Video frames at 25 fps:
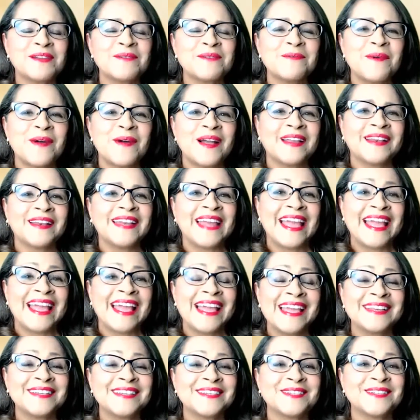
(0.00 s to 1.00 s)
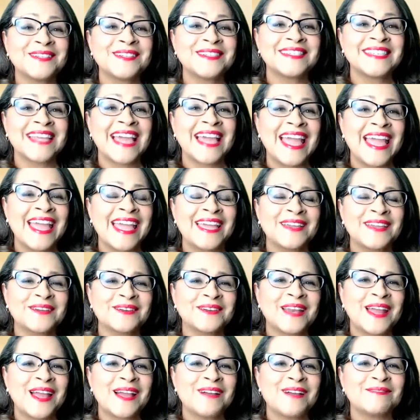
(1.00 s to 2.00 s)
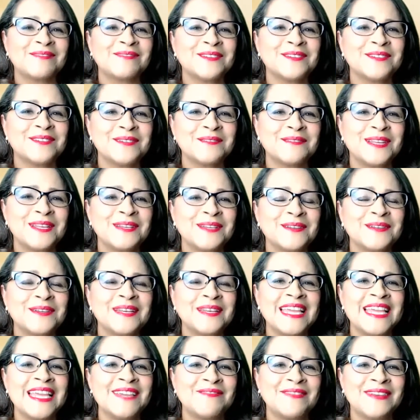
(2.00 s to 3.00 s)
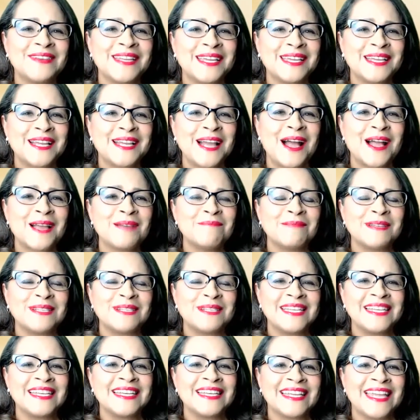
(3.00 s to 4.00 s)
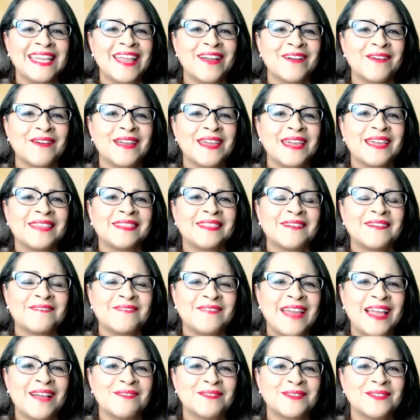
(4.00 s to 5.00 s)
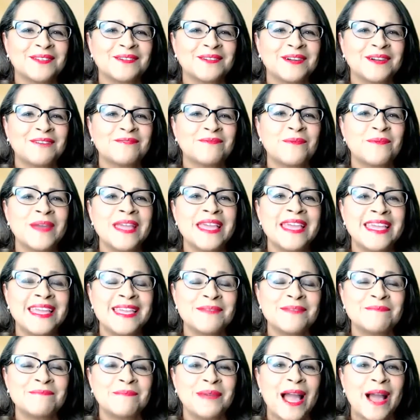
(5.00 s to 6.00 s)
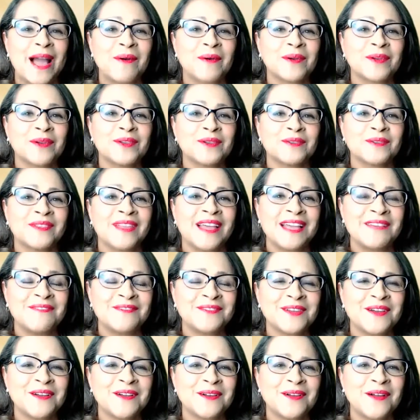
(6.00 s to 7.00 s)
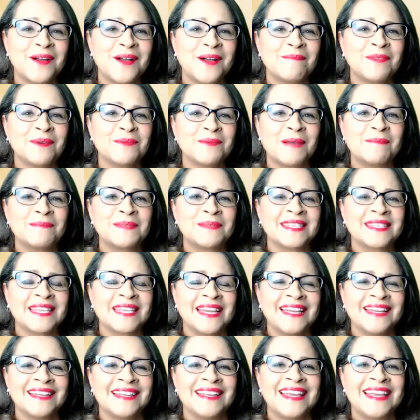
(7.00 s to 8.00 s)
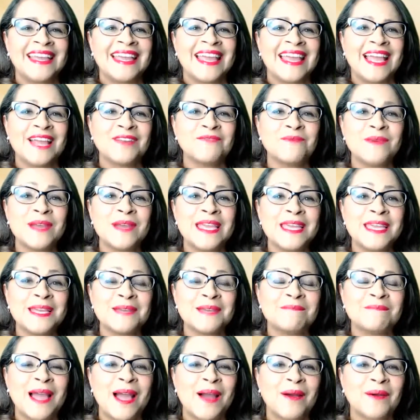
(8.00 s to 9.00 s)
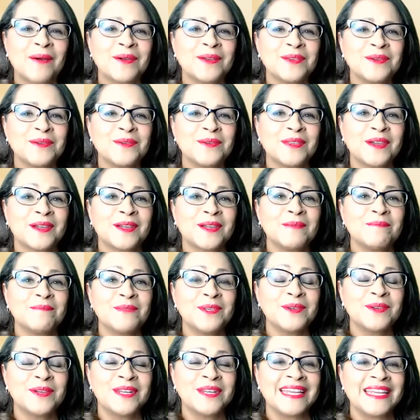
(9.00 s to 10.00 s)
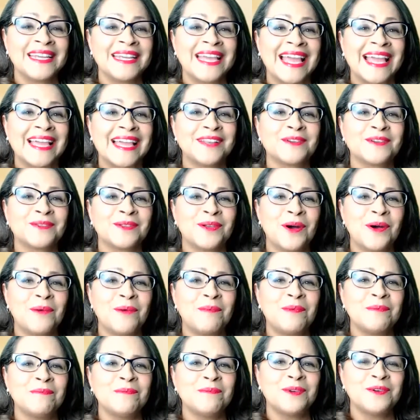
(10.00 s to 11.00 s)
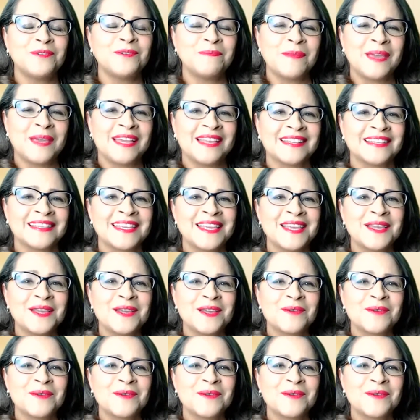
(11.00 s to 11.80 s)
everyone, and good day, good afternoon, and good evening. I'm Bettina Carey, the founder of WeEmpowerYourLife.com, the website, and We Empower You, the community and global movement,